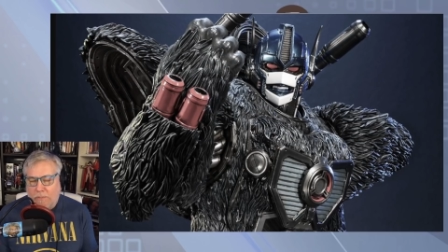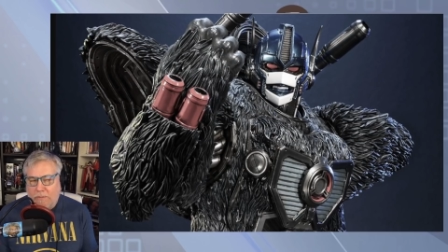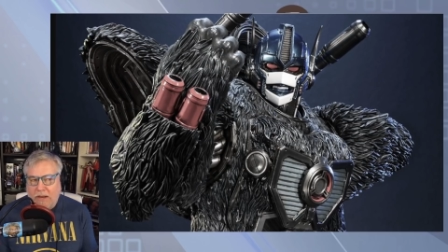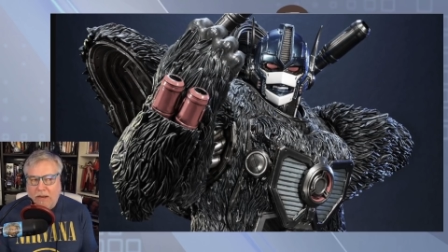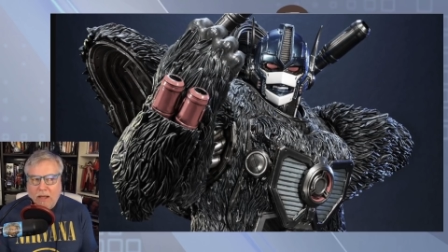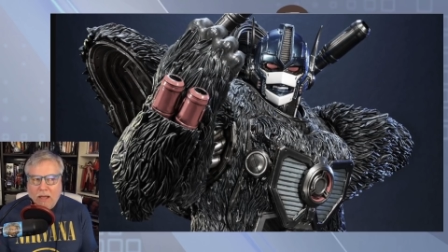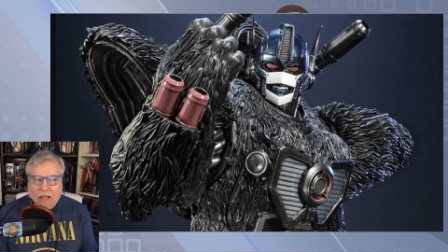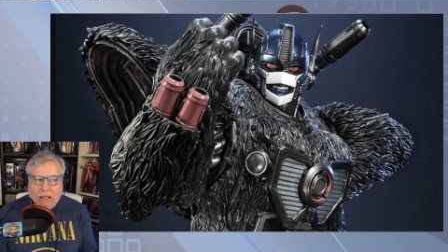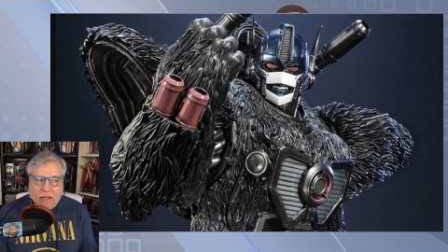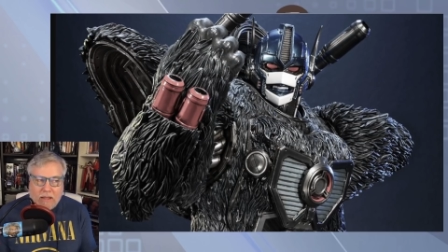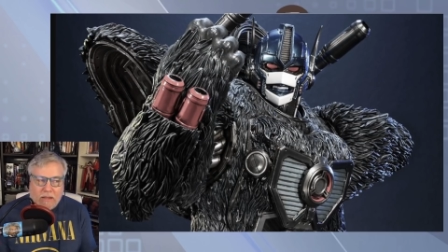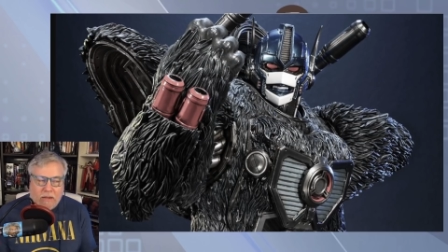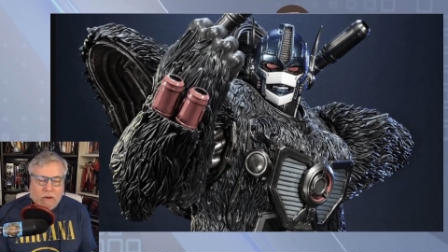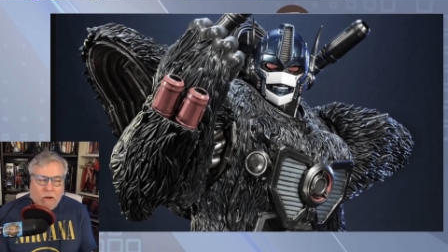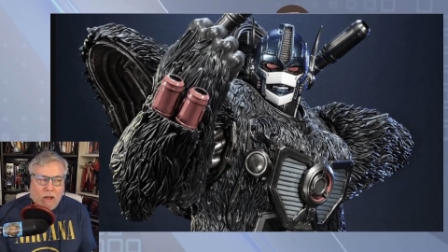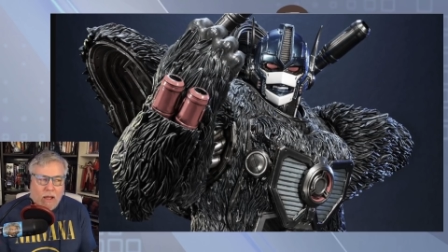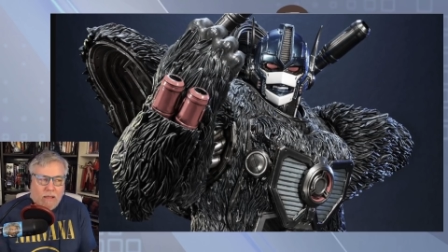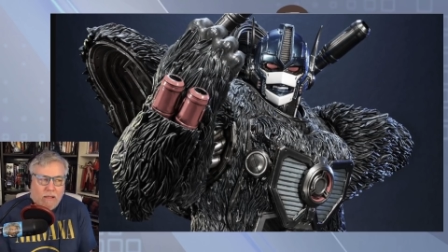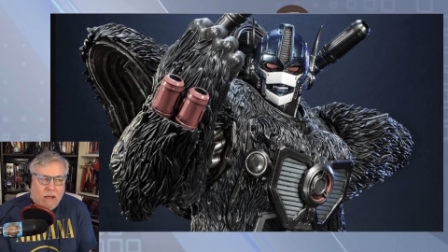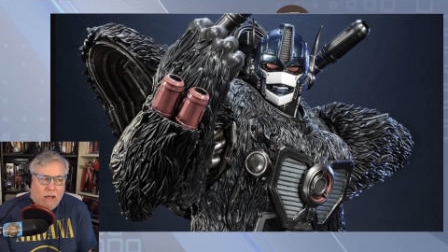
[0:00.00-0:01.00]
I mean, I you
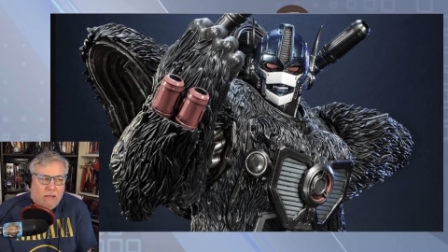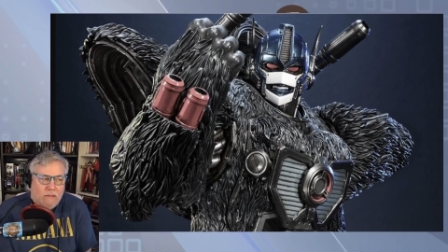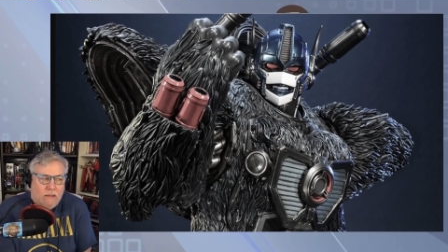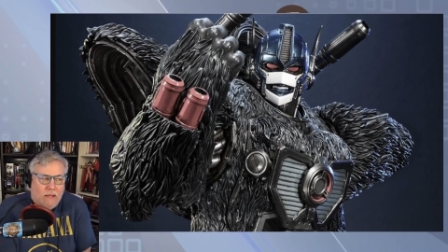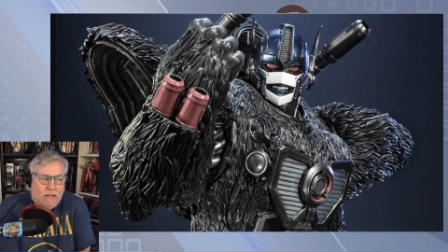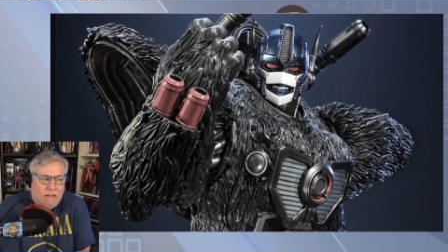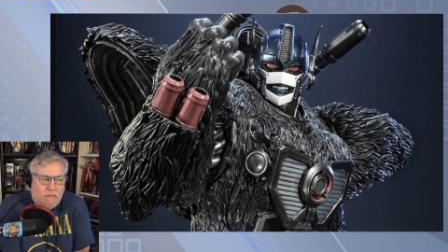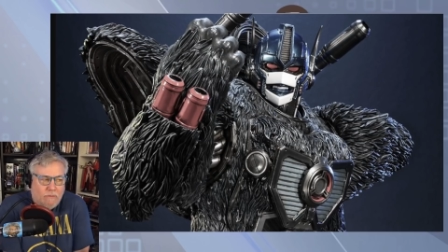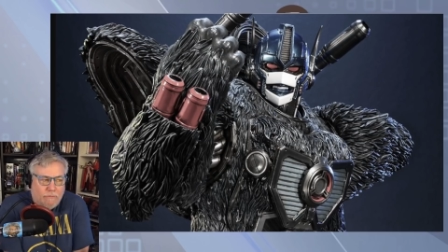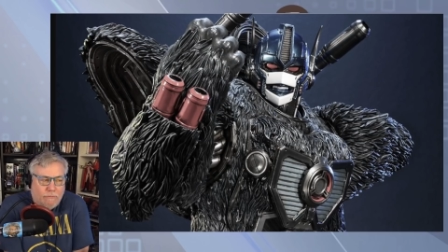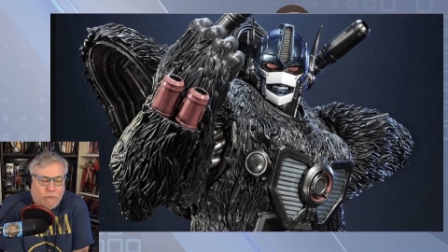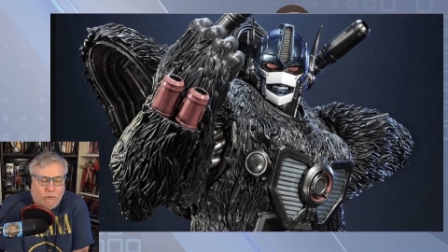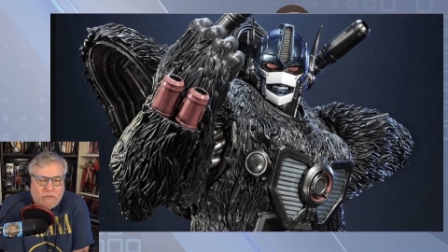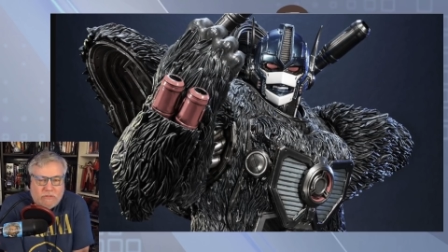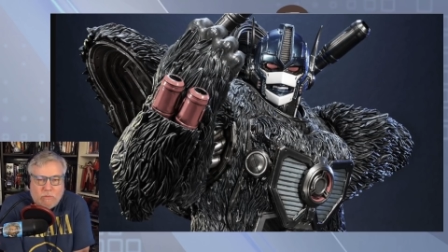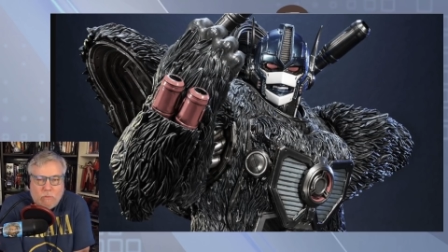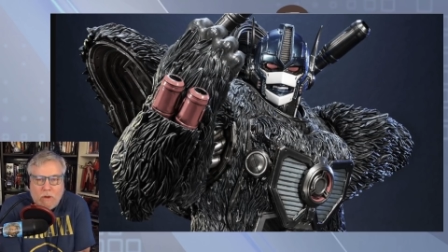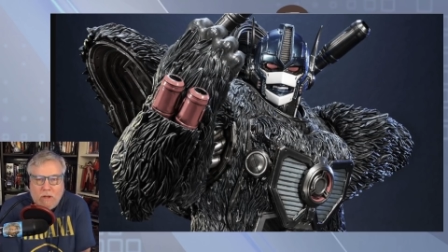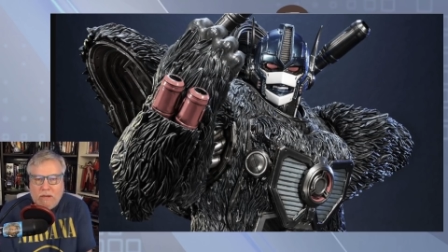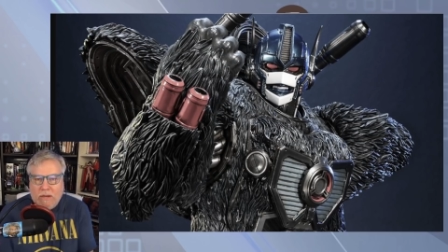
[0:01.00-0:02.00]
know I I like the
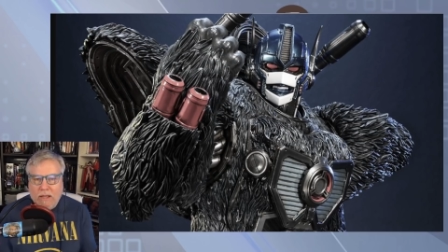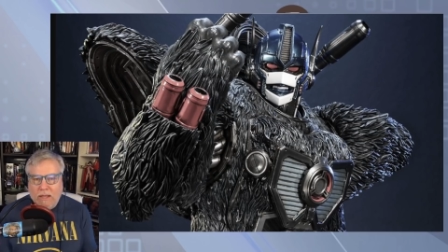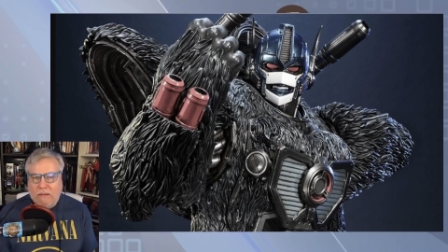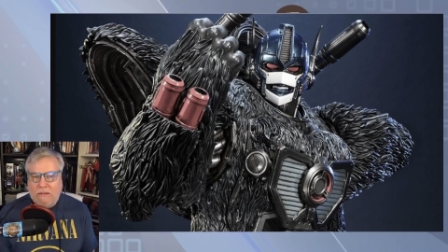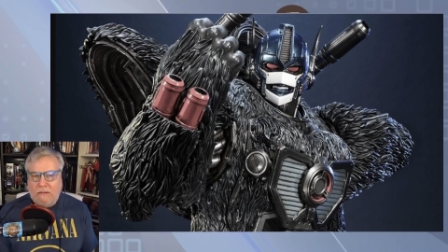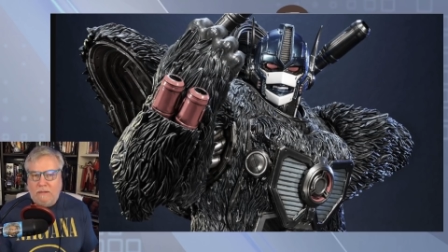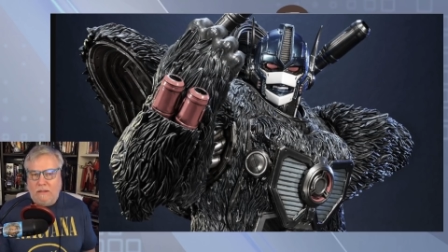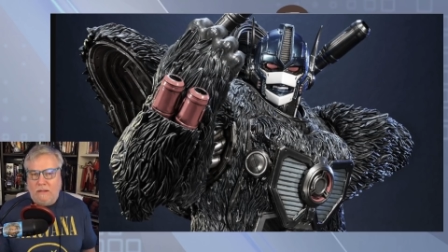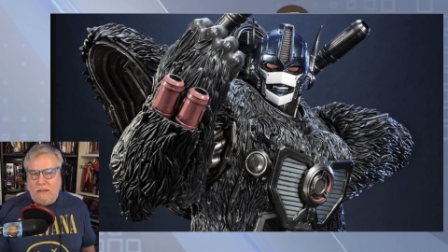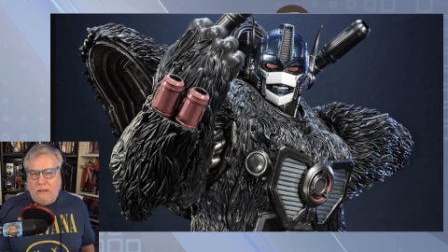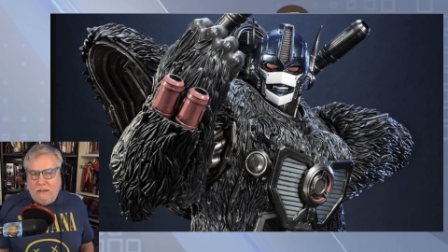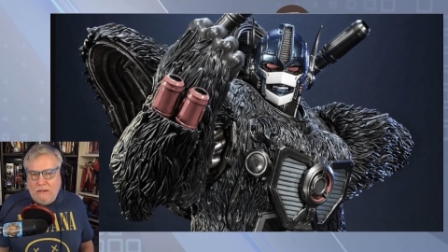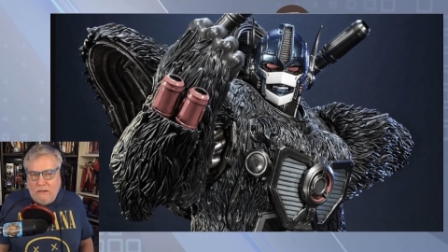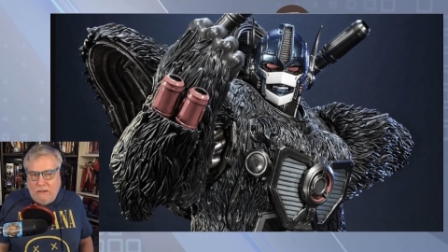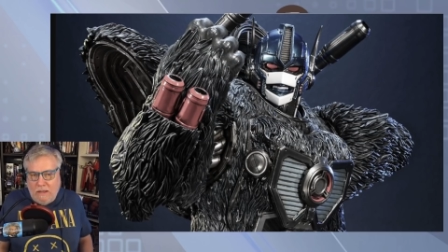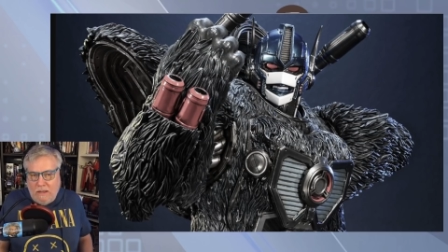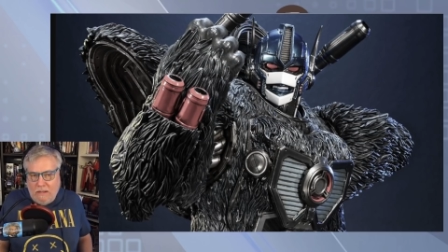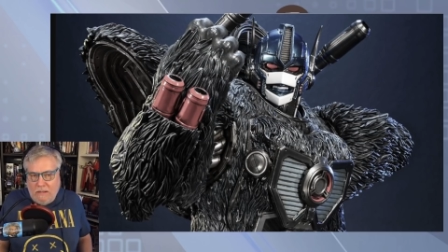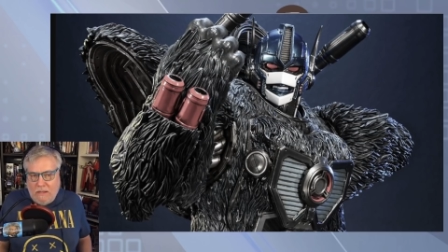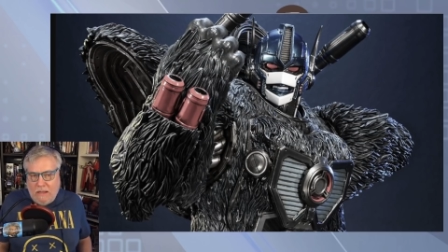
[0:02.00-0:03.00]
first one and and
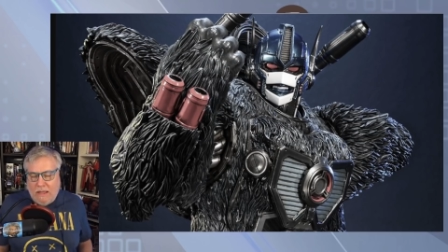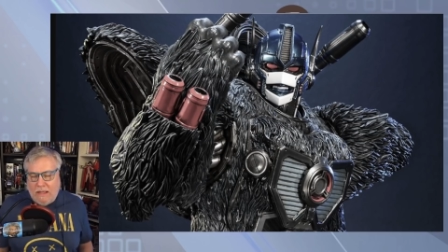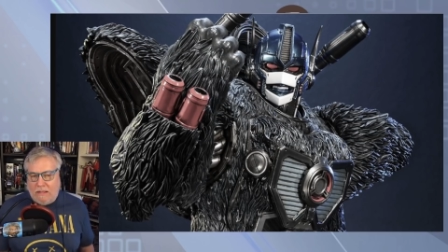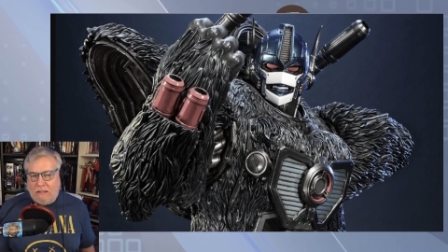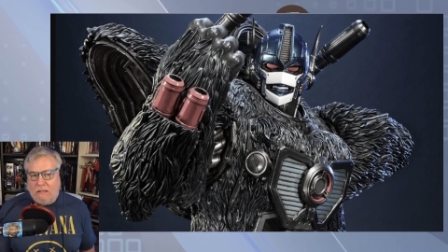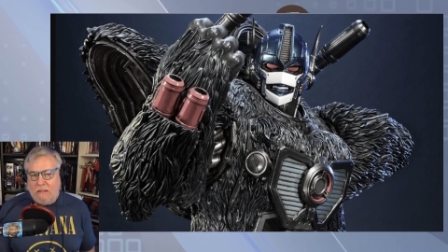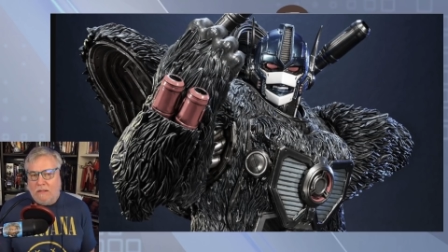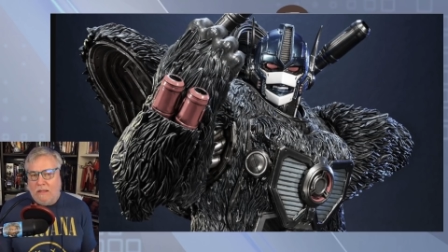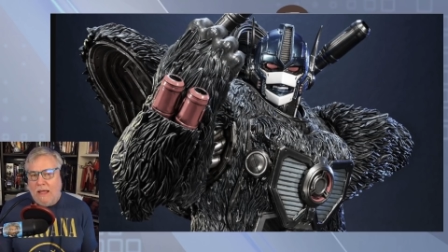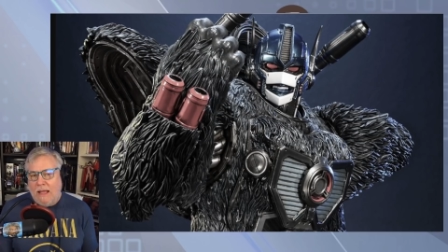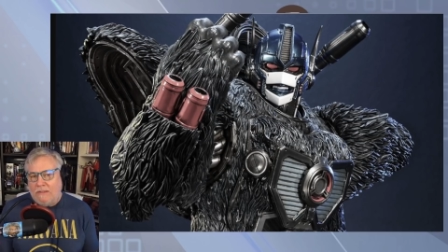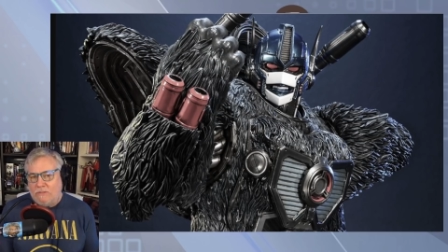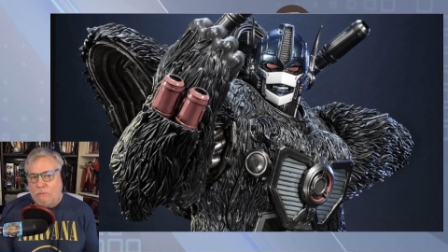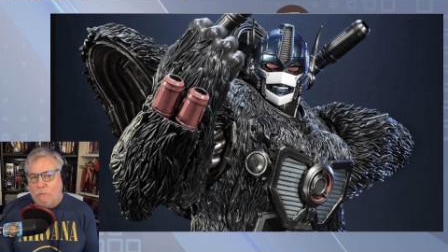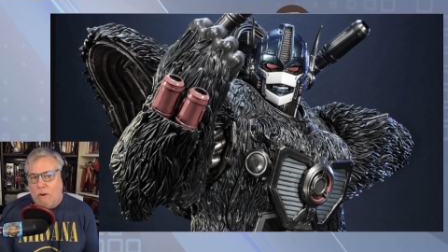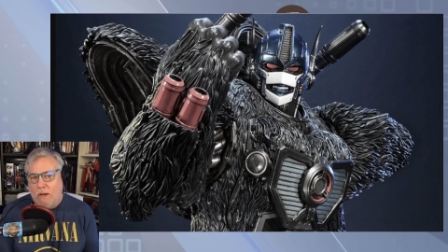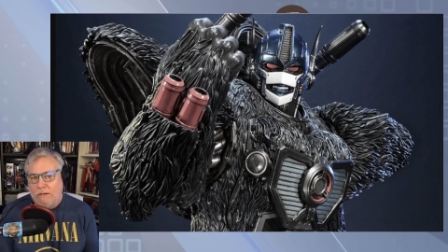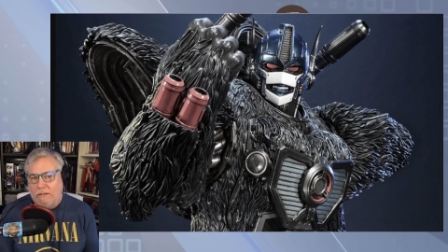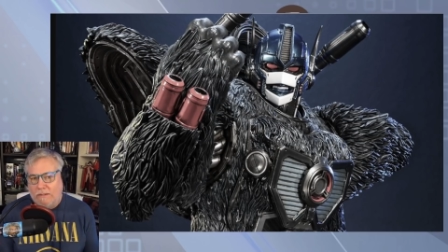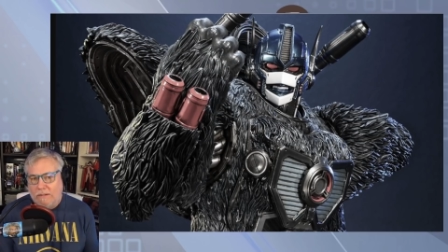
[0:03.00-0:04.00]
I like the last
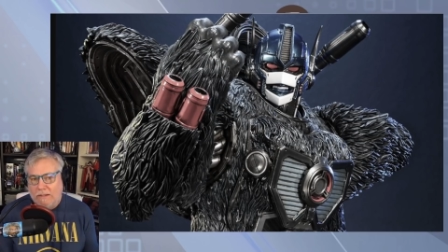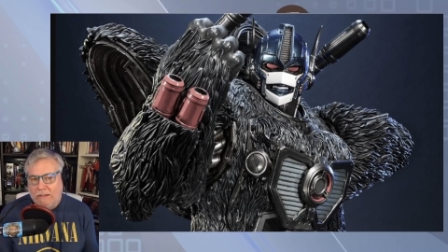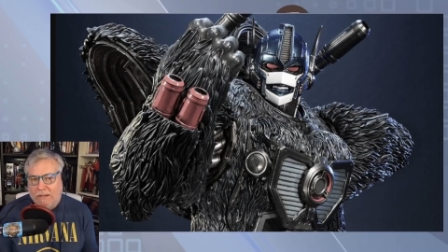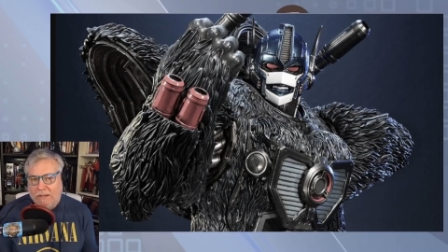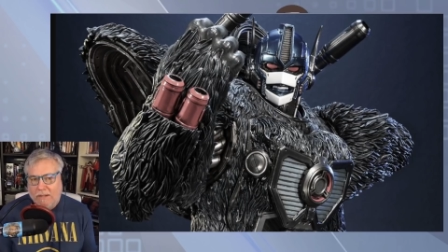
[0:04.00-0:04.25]
one,